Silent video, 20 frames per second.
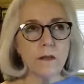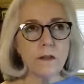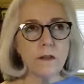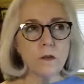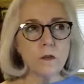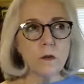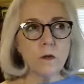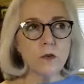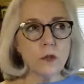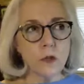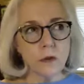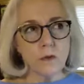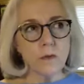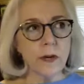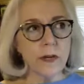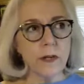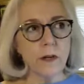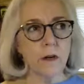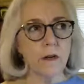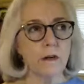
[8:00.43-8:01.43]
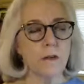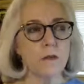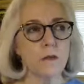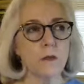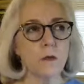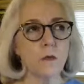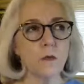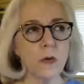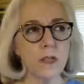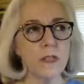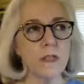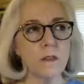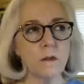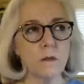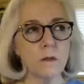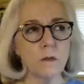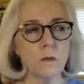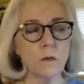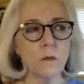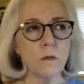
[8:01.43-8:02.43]
there's no trigger.
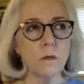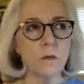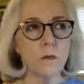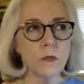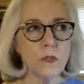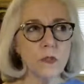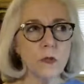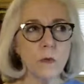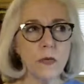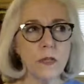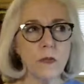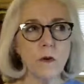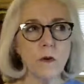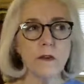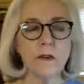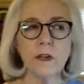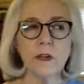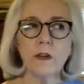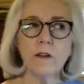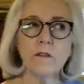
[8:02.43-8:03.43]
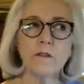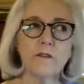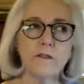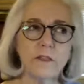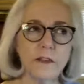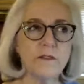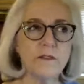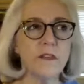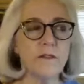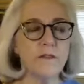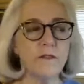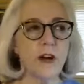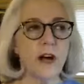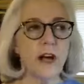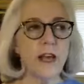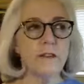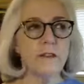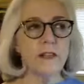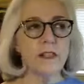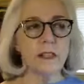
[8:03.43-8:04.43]
So we thought
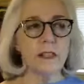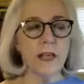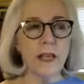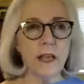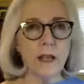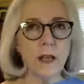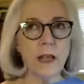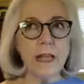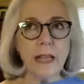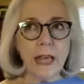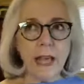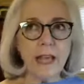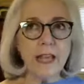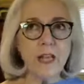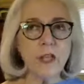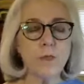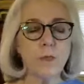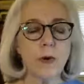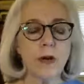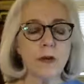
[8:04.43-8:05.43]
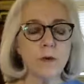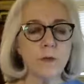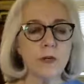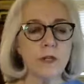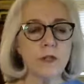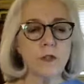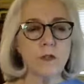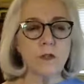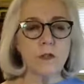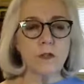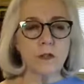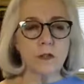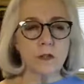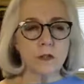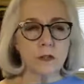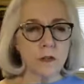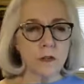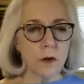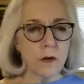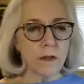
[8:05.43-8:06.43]
55 is an age by which you should
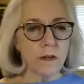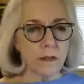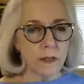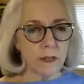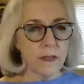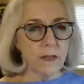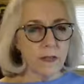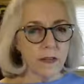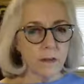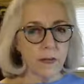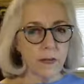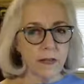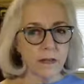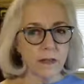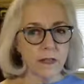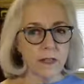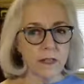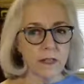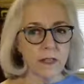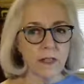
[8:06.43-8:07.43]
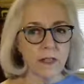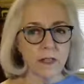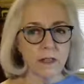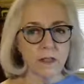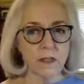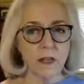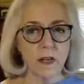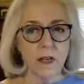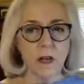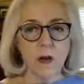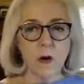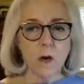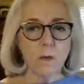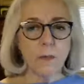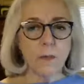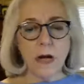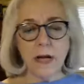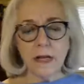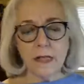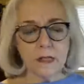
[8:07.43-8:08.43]
start thinking about these things. Our
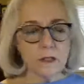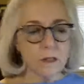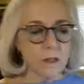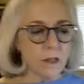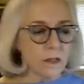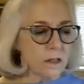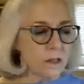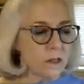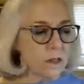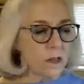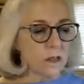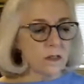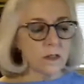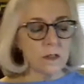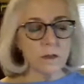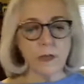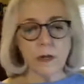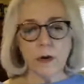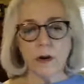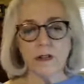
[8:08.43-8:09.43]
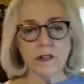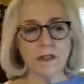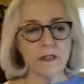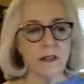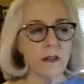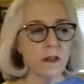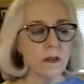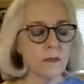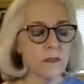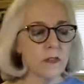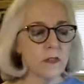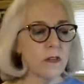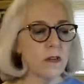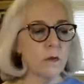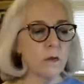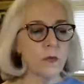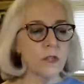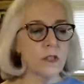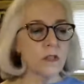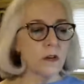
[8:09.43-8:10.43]
body's starting to talk to ourselves.
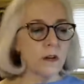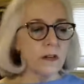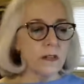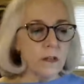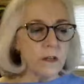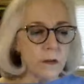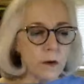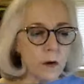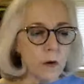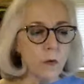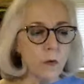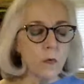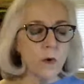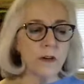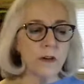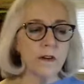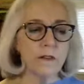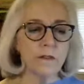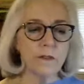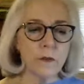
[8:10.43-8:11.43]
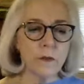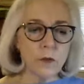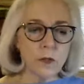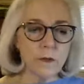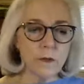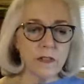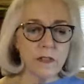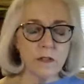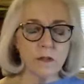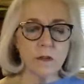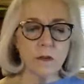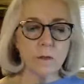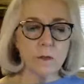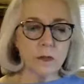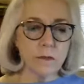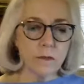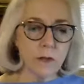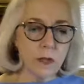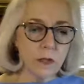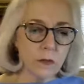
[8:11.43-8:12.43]
We're starting to know what our future is in terms
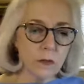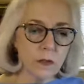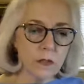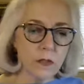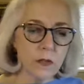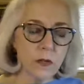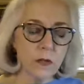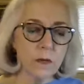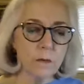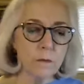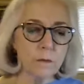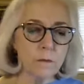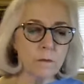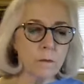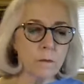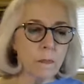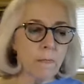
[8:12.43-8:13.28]
of our long-term